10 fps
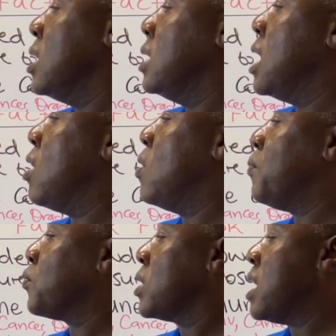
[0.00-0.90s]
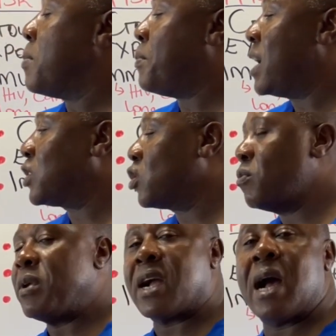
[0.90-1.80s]
Now, a person
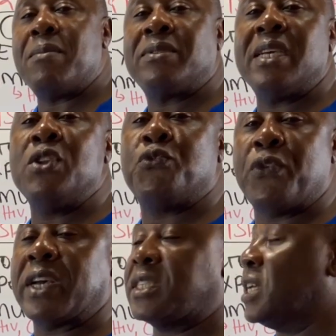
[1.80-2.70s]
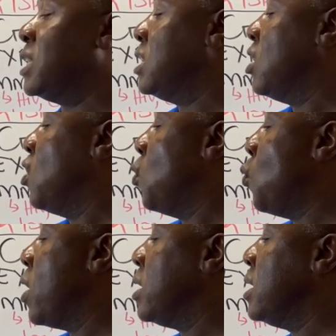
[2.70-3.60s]
becomes infected
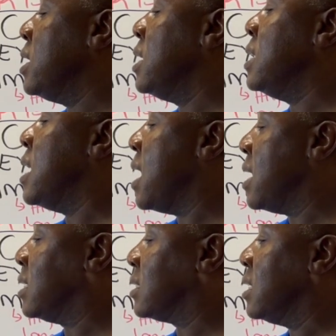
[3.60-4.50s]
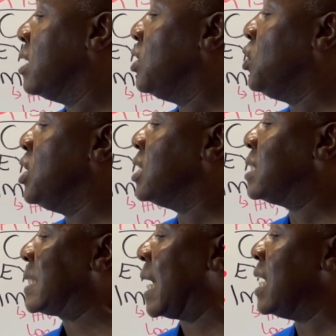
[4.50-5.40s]
when he inhales these
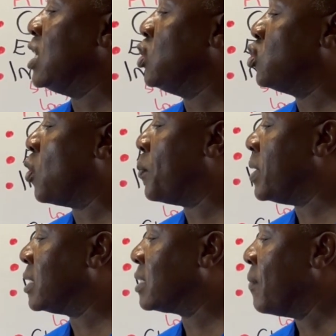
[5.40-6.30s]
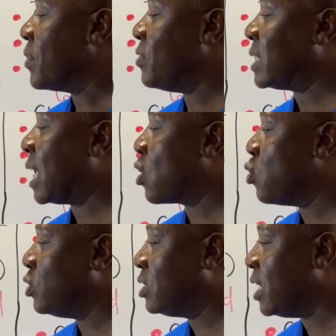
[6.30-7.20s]
tiny droplets that are
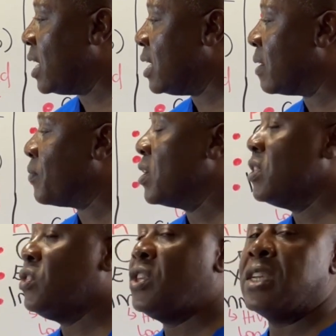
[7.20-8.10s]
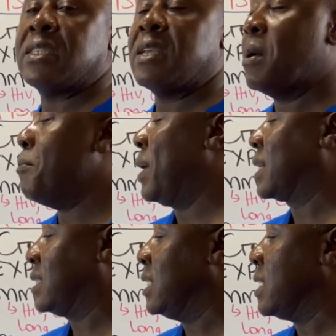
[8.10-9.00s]
containing this
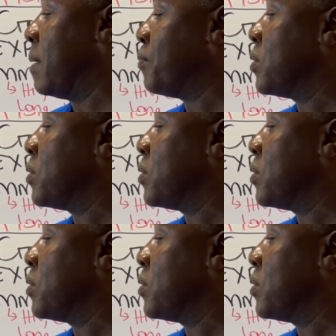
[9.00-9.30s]
bacteria.